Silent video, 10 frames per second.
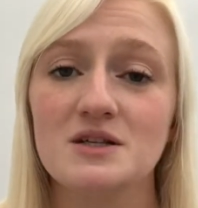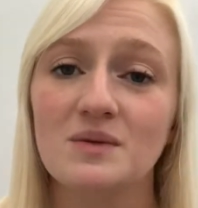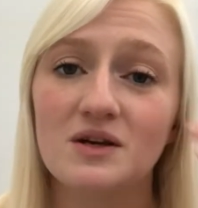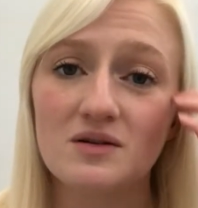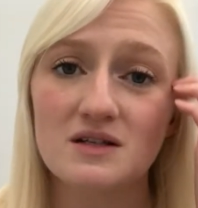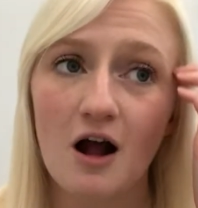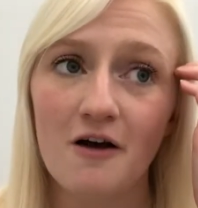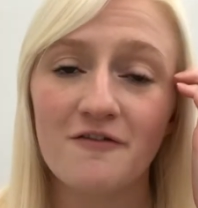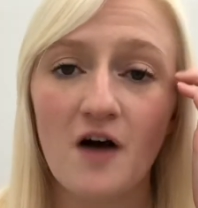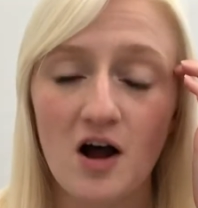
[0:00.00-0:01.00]
so we used
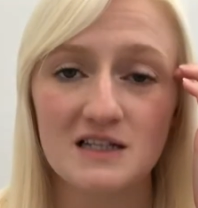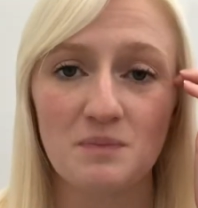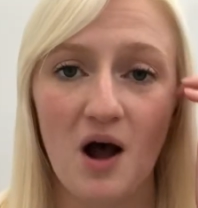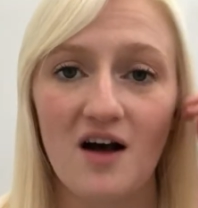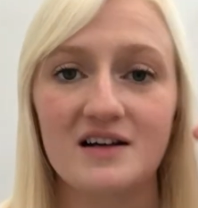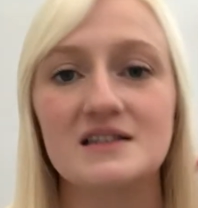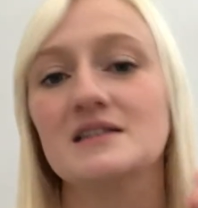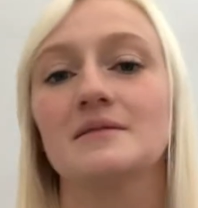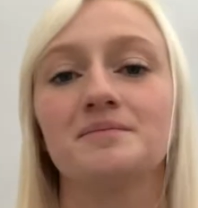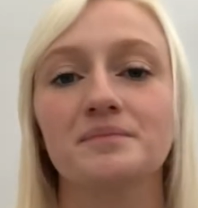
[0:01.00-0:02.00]
our fast pass.